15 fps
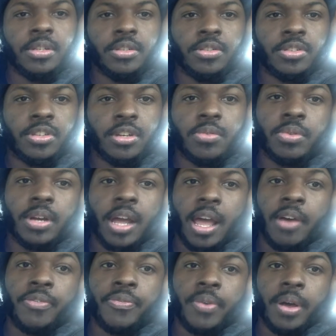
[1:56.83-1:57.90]
You still want to
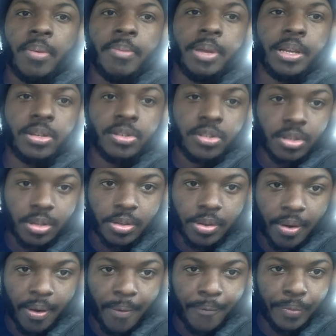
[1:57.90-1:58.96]
have fun, because
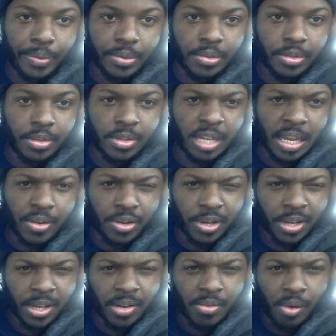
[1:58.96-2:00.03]
you take on
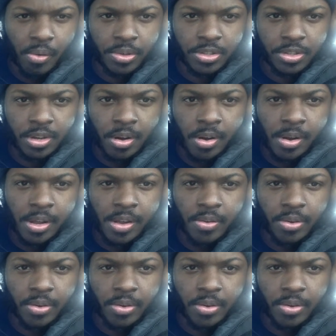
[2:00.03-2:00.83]
a hero's journey,